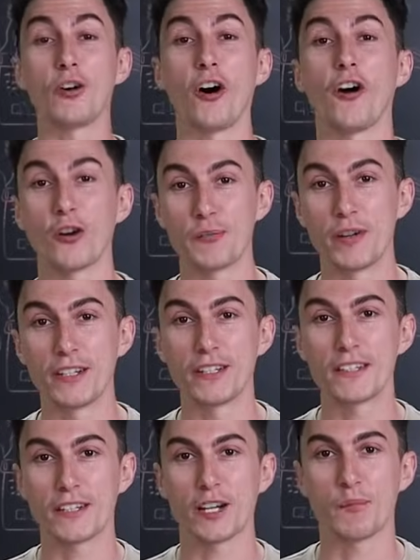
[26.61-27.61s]
where our
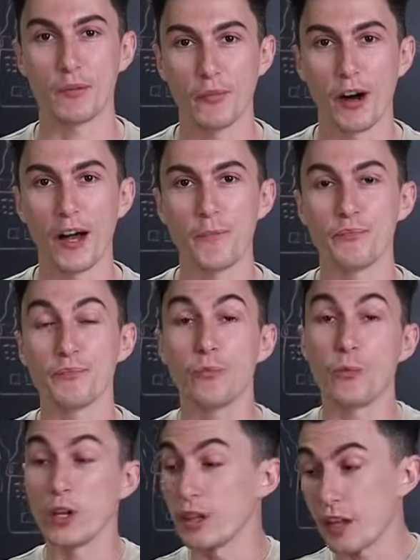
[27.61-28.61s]
opinions cannot be bought.
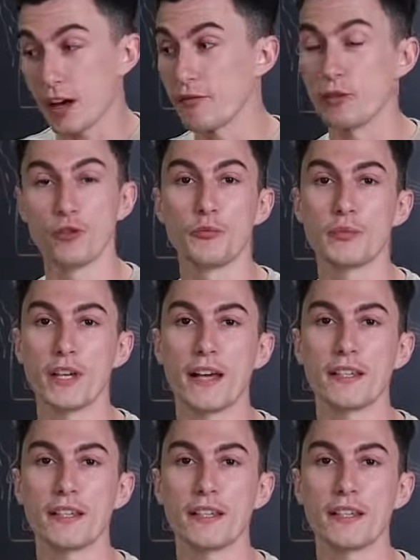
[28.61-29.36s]
We love Oupes